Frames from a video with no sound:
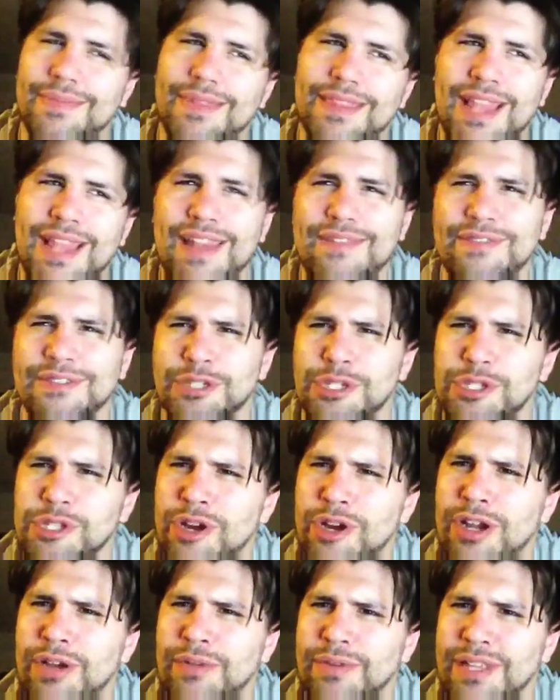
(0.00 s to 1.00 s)
not even
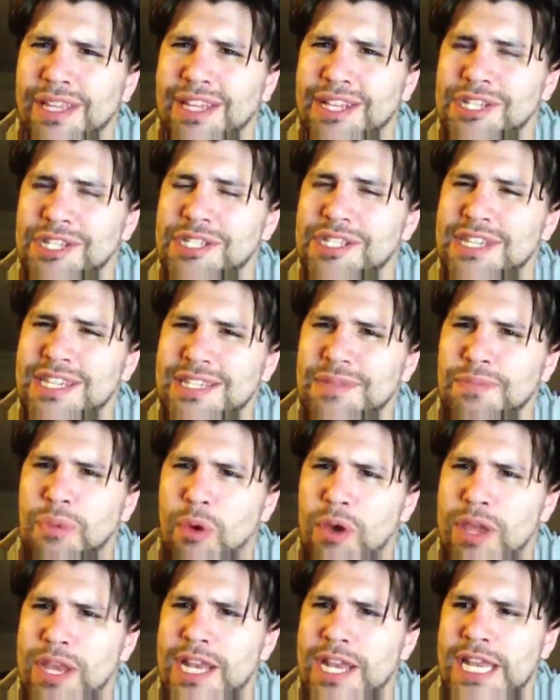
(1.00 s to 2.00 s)
sorry really, just
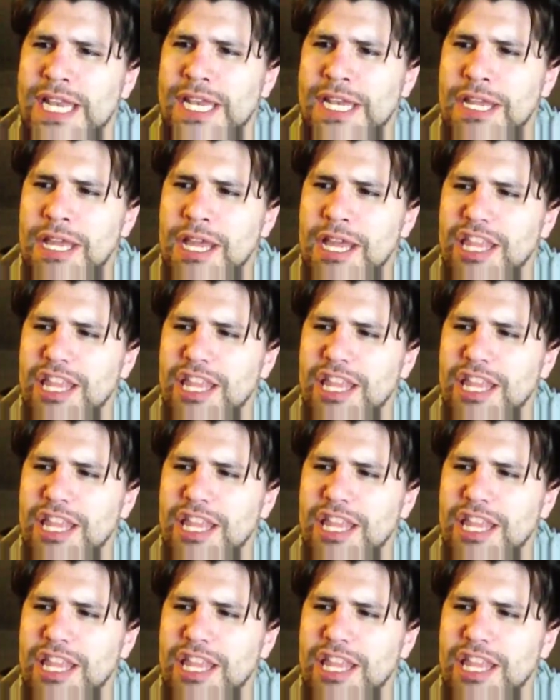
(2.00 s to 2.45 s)
disappointed in